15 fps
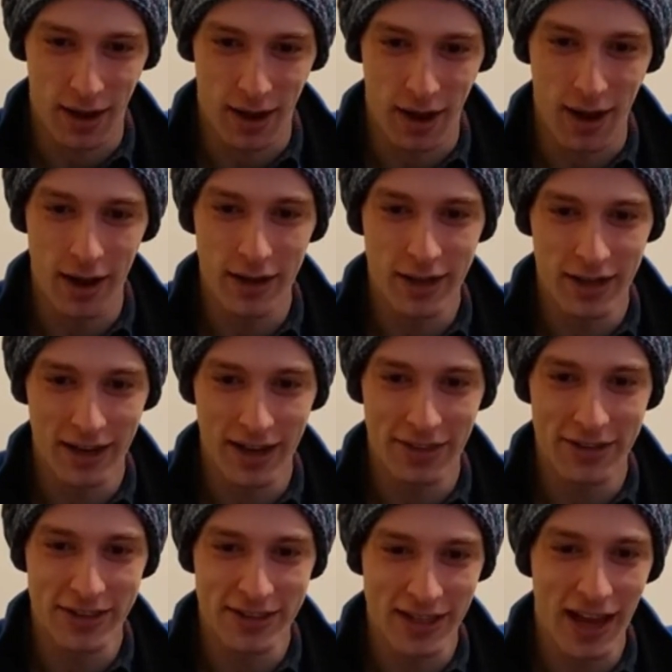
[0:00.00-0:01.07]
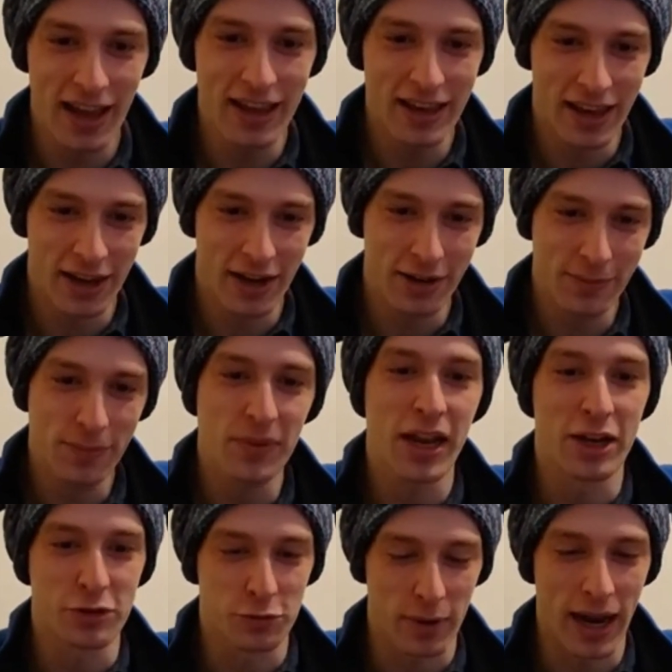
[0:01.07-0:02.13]
"I can either stay here
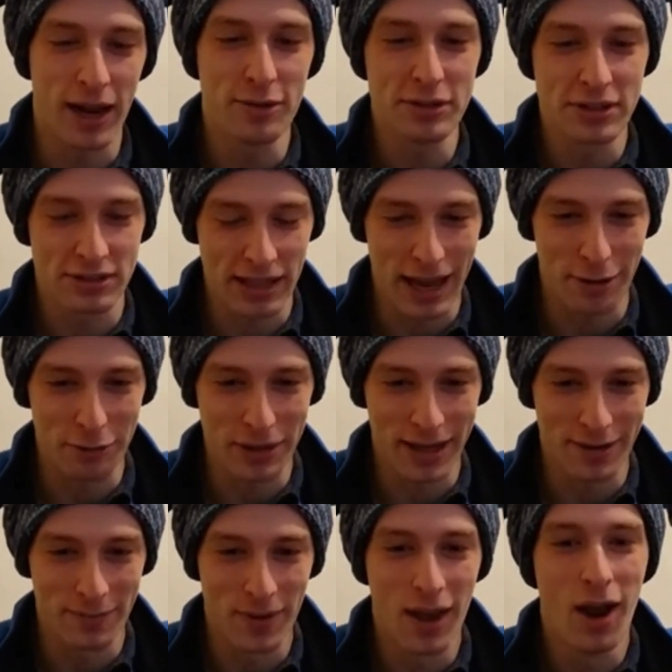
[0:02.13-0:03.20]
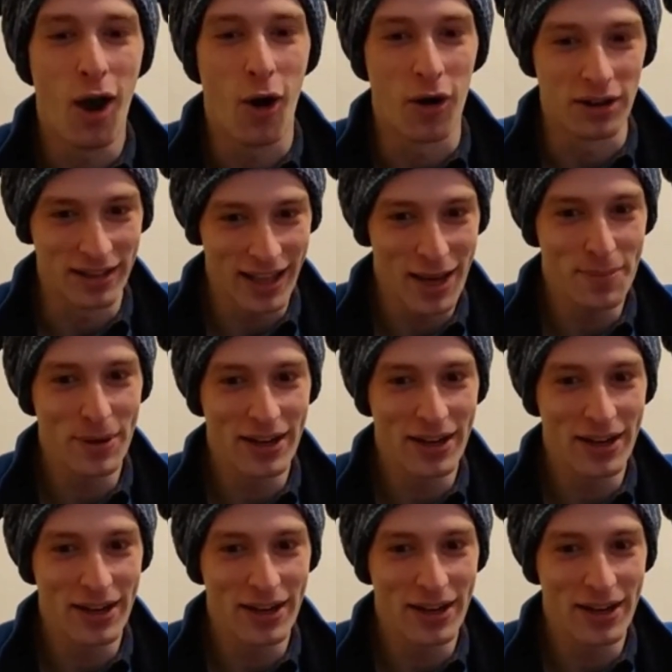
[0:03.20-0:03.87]
and drown slowly, or leap